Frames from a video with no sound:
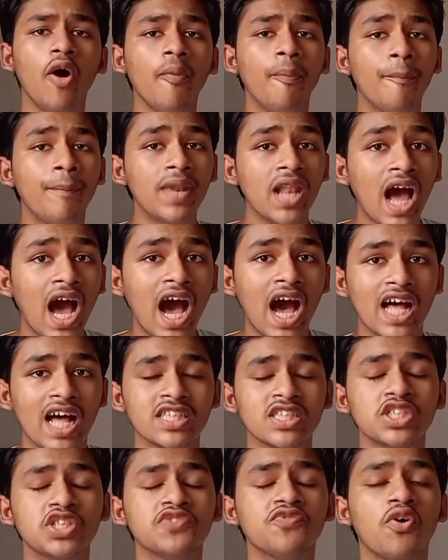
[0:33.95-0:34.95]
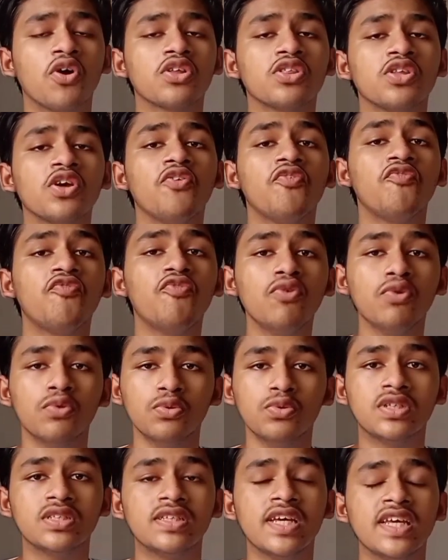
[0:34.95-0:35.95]
Now, plants for their
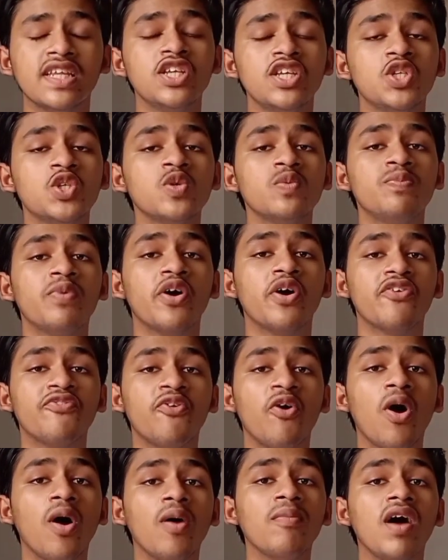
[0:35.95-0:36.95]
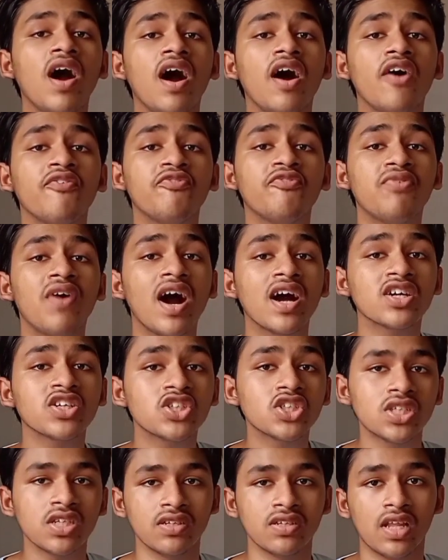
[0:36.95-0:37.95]
food, they need to perform a
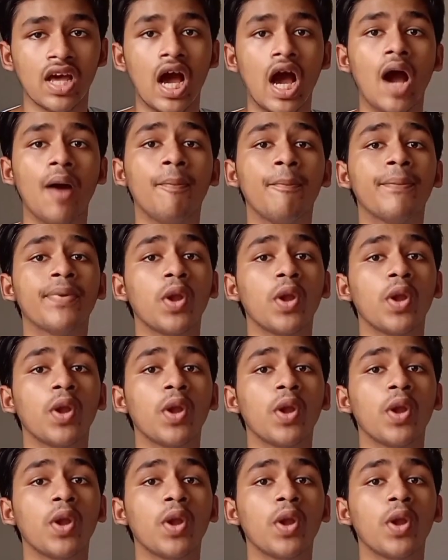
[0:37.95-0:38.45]
function,